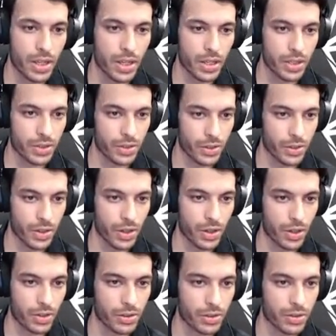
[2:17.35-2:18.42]
So you can
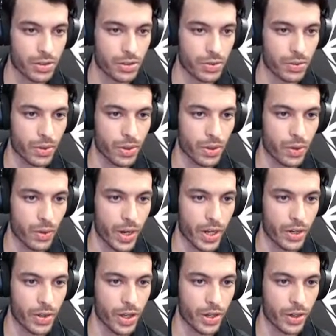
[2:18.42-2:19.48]
also do greater
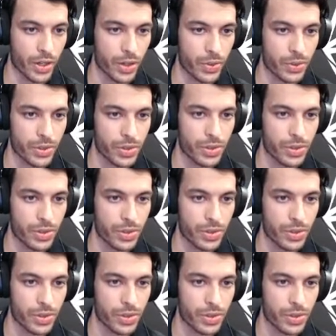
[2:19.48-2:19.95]
than or equal to.